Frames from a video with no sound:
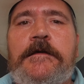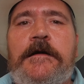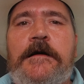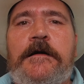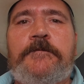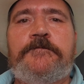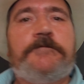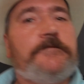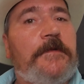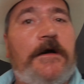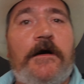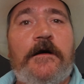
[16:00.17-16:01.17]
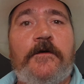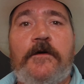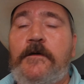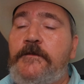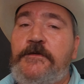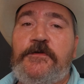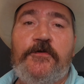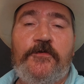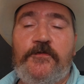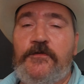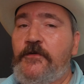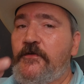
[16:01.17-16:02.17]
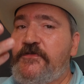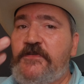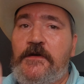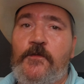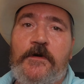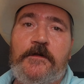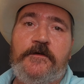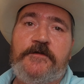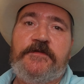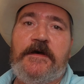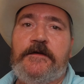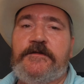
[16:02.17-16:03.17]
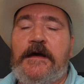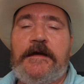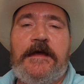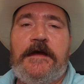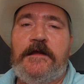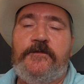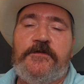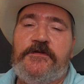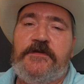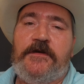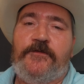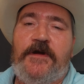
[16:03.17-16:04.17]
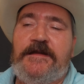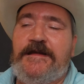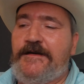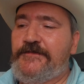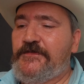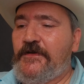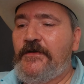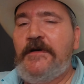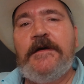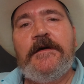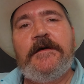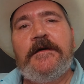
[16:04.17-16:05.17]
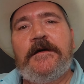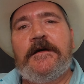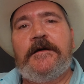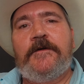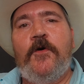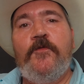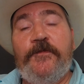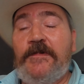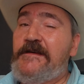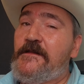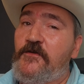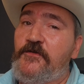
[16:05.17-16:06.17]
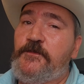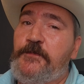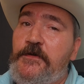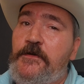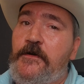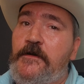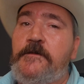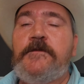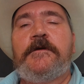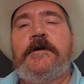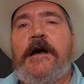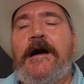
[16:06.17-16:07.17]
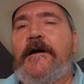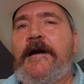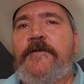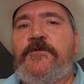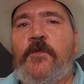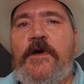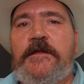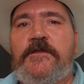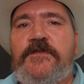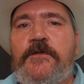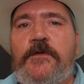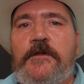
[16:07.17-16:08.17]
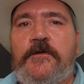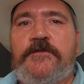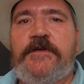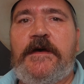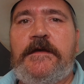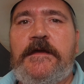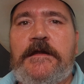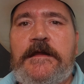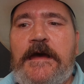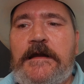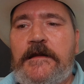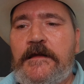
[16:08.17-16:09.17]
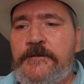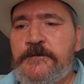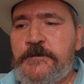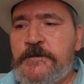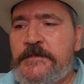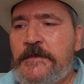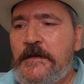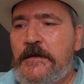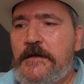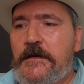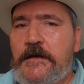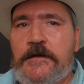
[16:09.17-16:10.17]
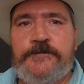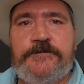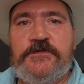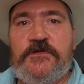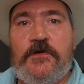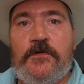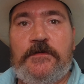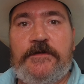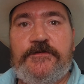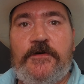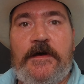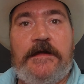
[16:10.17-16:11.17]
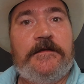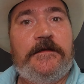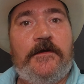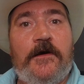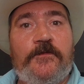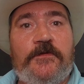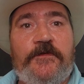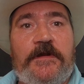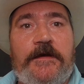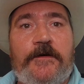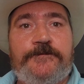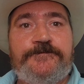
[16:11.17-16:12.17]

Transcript: um, uh, you're you're seeing what it looks like because I can't even see it right now. So uh, hopefully, it looks pretty good. Uh, I'll have to wait and see what it looks like in editing. Um, so let's go ahead and get on with the video.